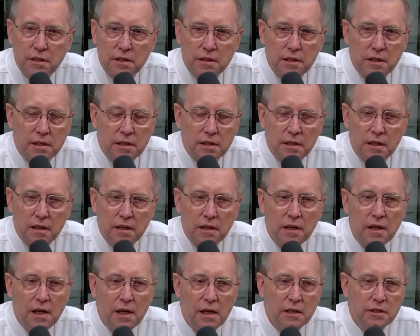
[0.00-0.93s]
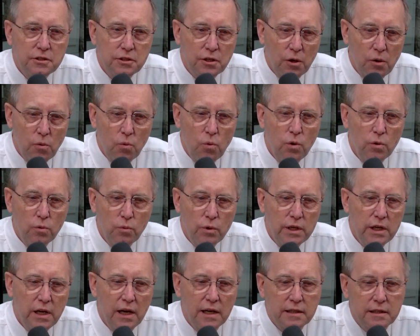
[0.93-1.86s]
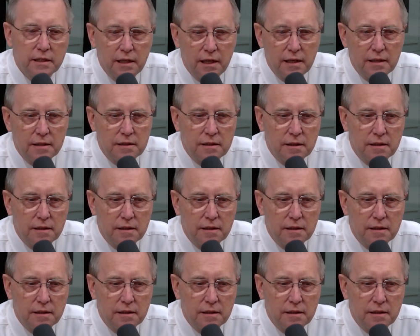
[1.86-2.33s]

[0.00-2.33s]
And so when we got that